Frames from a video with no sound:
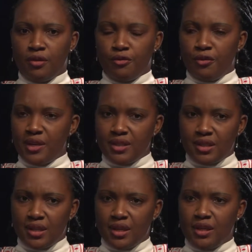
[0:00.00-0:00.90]

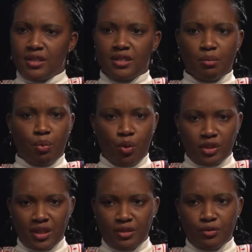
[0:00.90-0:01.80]
first, it is
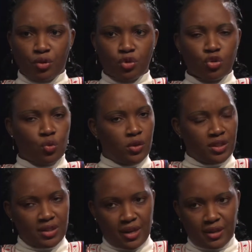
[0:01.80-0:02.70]
important for us to
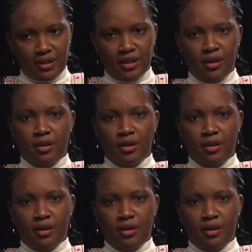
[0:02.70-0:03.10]
understand